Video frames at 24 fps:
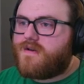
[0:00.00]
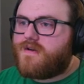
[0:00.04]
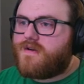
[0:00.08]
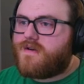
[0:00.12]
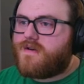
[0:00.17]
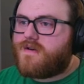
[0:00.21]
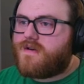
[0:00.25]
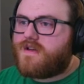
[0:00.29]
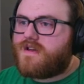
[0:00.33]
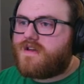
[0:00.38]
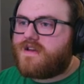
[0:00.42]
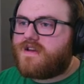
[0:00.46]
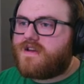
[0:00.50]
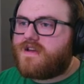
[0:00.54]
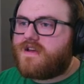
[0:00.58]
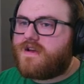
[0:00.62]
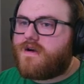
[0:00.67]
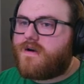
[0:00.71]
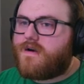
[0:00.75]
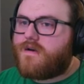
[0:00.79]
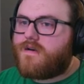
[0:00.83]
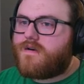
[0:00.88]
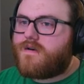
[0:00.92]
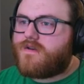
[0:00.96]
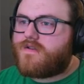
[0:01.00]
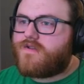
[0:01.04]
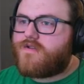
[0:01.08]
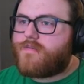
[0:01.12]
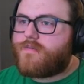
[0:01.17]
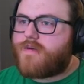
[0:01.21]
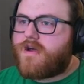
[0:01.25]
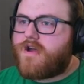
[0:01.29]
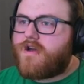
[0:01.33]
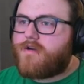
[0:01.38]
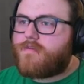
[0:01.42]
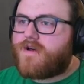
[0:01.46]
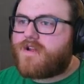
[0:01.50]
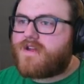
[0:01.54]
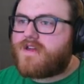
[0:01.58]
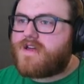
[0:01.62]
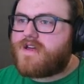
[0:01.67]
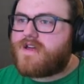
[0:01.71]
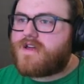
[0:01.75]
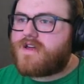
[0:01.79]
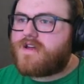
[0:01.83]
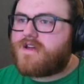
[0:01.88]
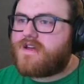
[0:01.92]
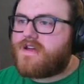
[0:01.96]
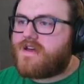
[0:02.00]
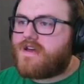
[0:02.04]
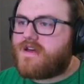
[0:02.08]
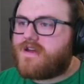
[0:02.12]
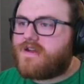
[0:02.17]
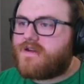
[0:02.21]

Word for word: And I need all the repair putty I can get.